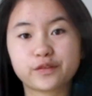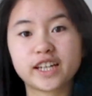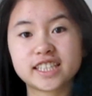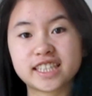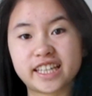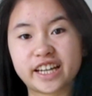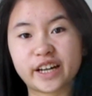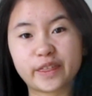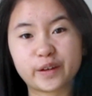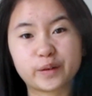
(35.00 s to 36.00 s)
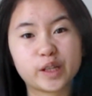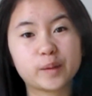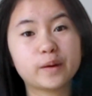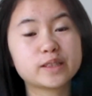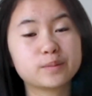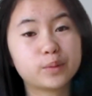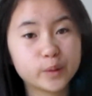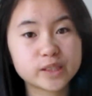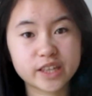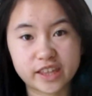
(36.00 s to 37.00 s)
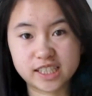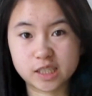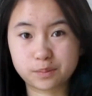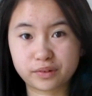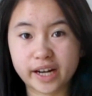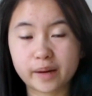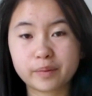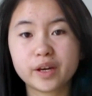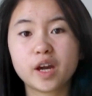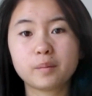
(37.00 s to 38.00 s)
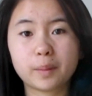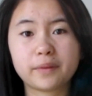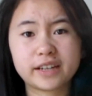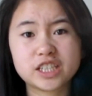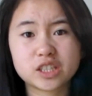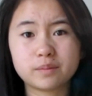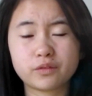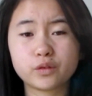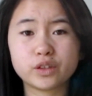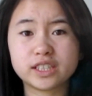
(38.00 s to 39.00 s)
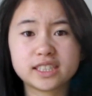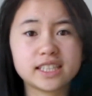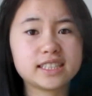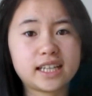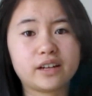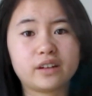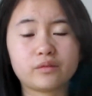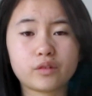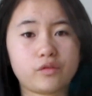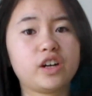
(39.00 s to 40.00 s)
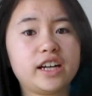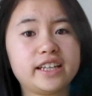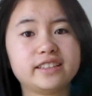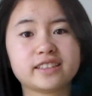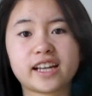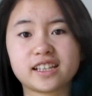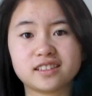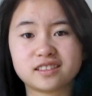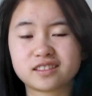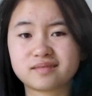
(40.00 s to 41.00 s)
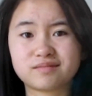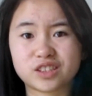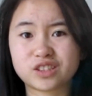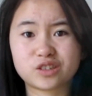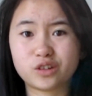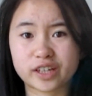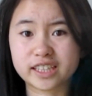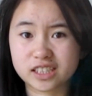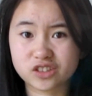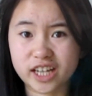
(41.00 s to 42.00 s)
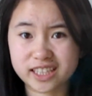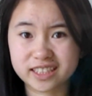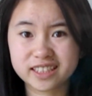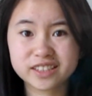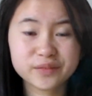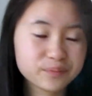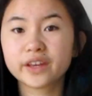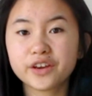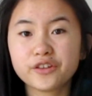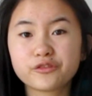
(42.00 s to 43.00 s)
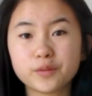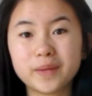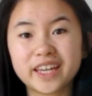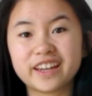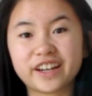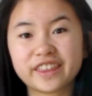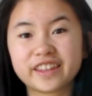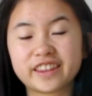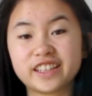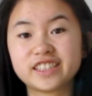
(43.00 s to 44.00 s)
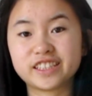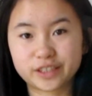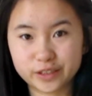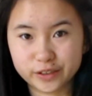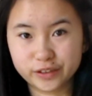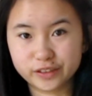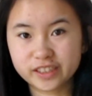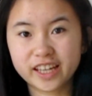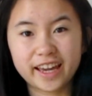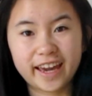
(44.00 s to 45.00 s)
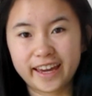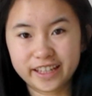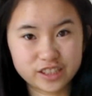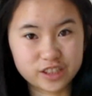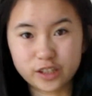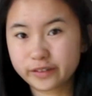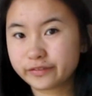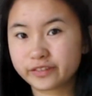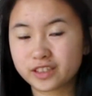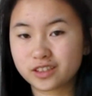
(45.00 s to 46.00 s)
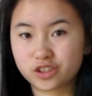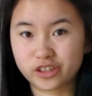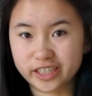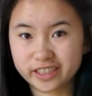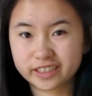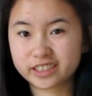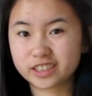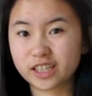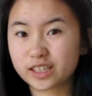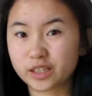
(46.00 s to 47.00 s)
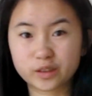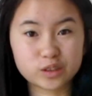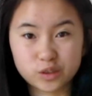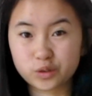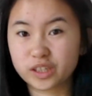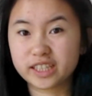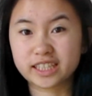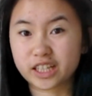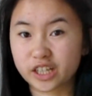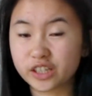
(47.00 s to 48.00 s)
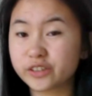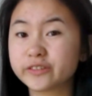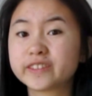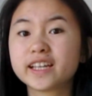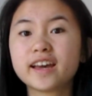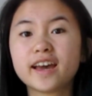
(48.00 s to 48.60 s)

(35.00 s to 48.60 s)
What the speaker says: firstly, I think one of the most important things is prep. Preparation before you sit down and revise and just to not get distracted. For me, I think this includes hair stuff, drinks, going to the toilet and clothes.